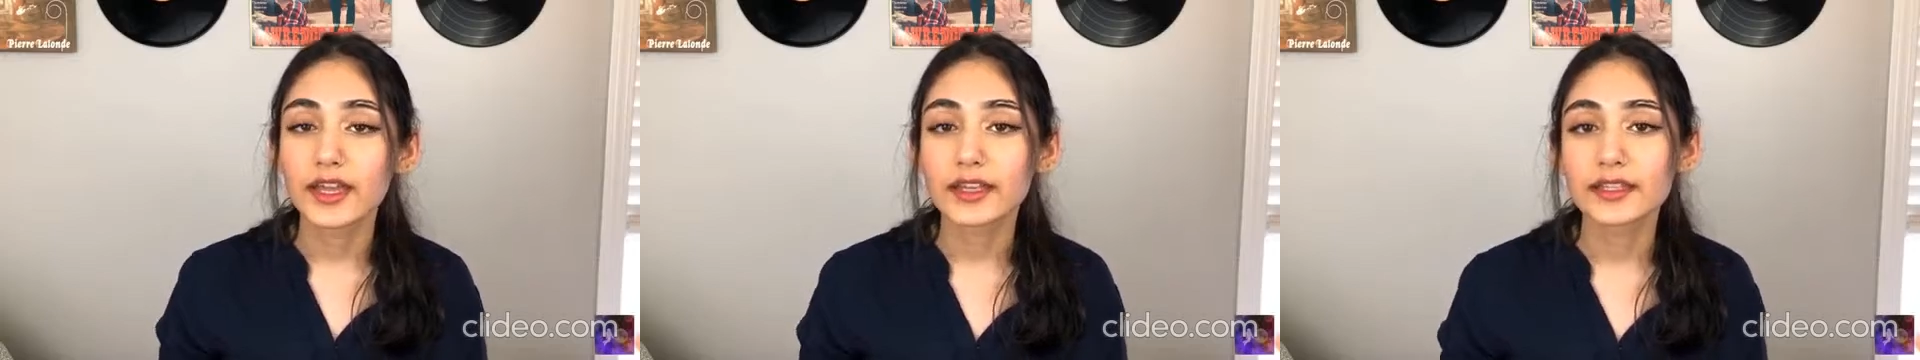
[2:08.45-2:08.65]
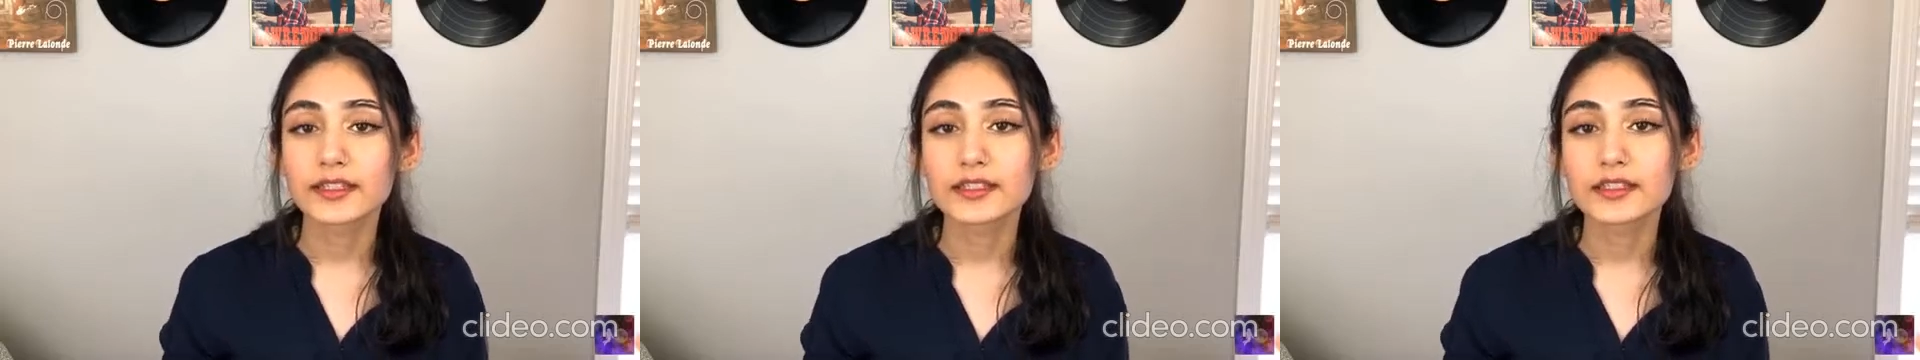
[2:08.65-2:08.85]

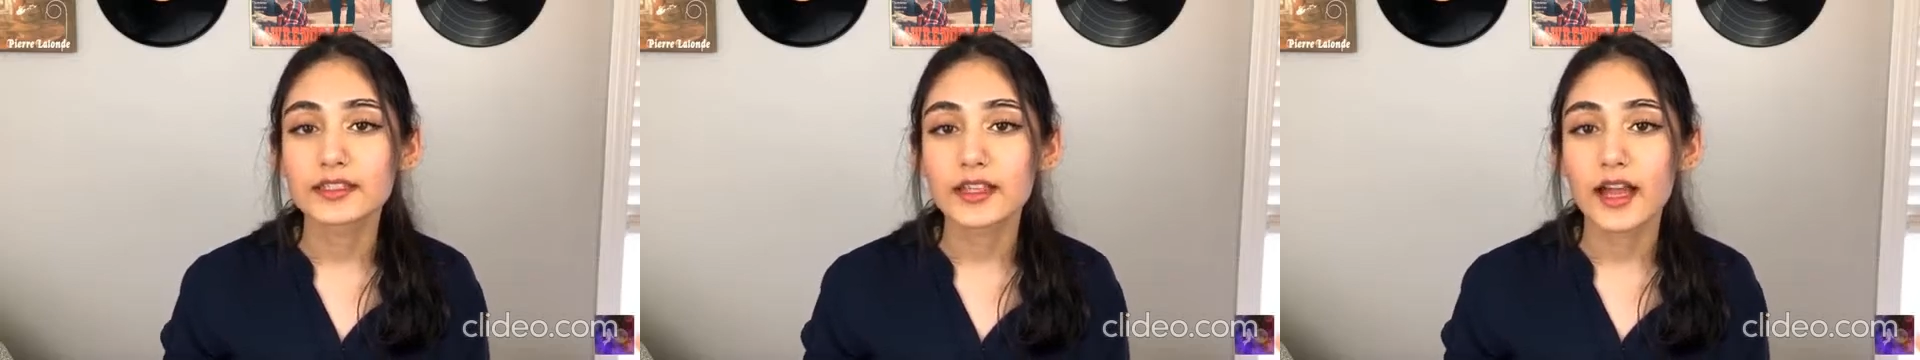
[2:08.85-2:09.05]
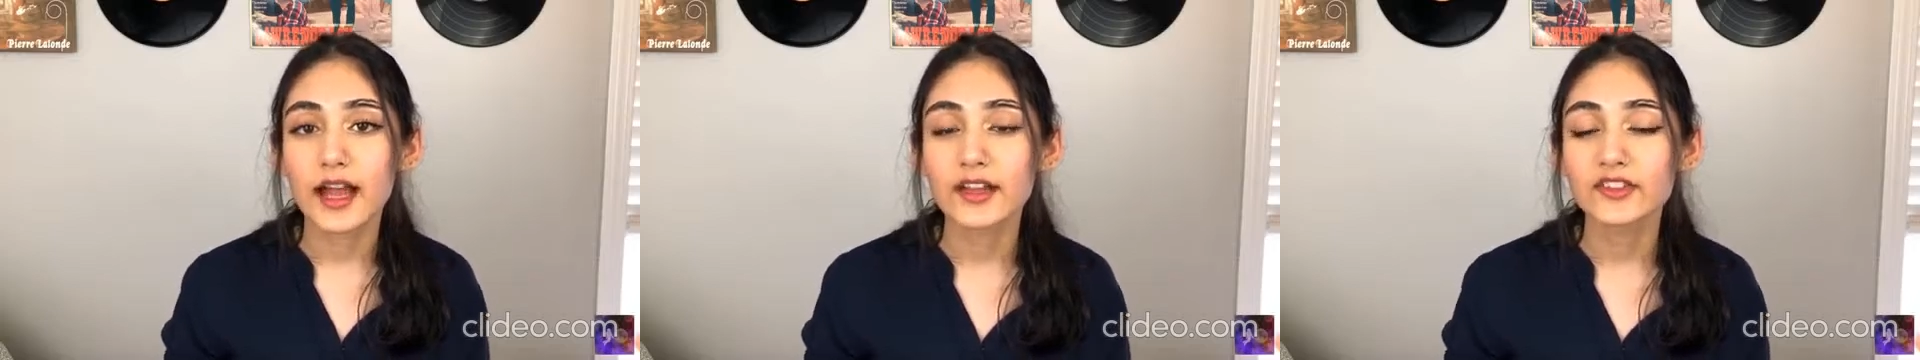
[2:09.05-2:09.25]
and
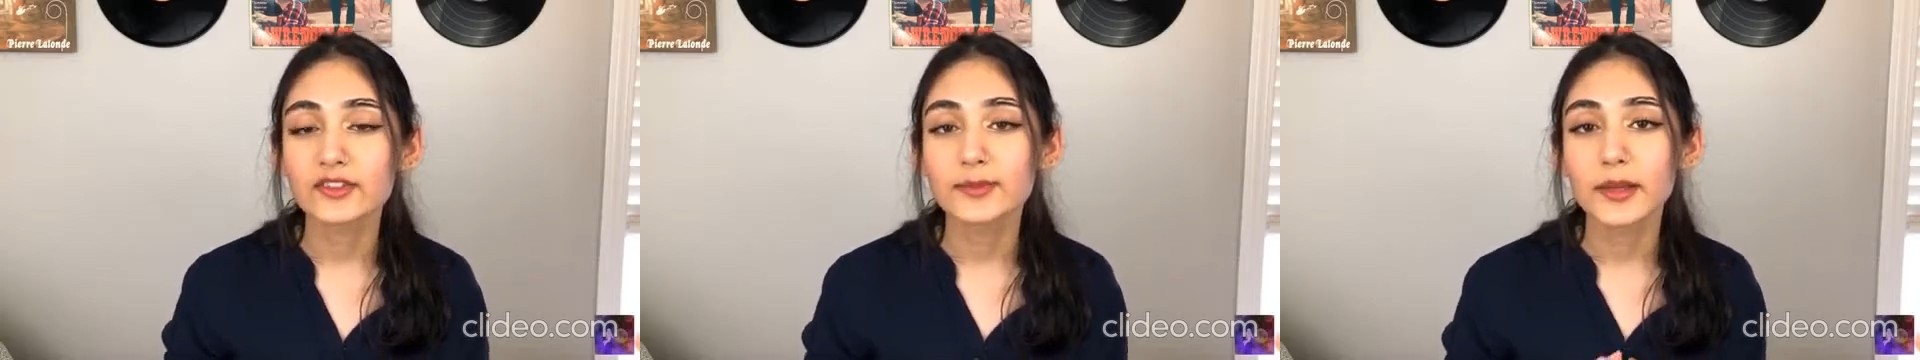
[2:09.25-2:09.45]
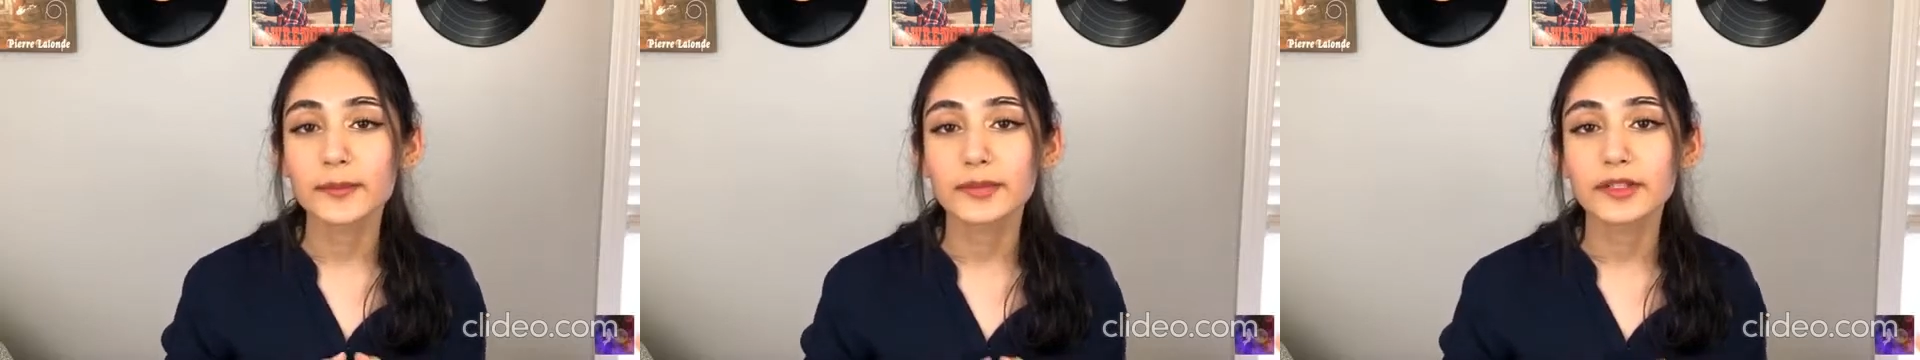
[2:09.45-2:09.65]
I
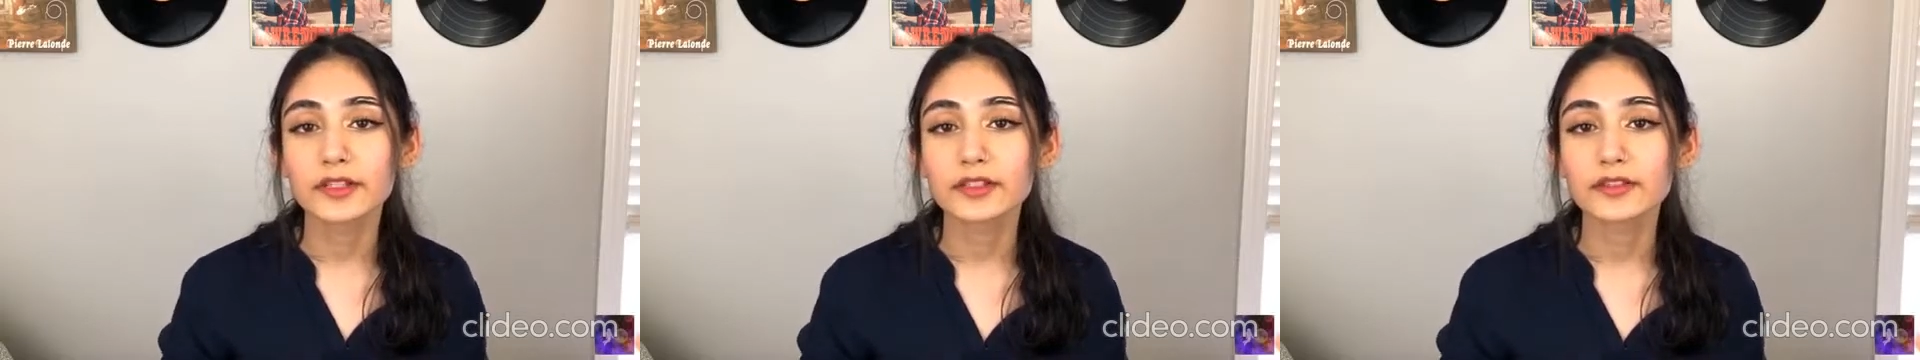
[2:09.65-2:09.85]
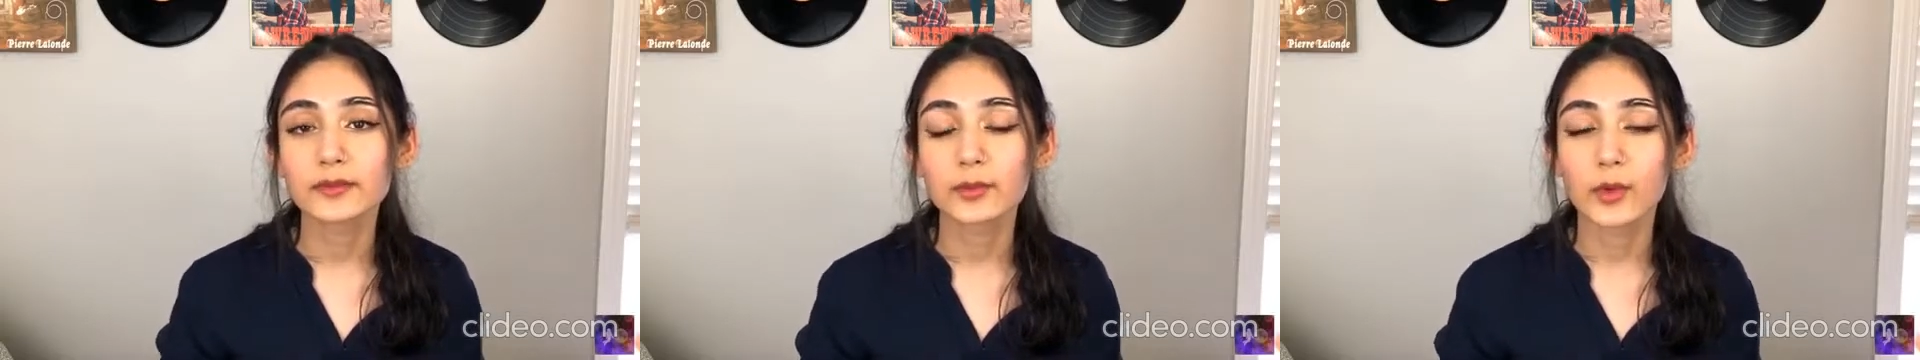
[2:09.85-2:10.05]
remember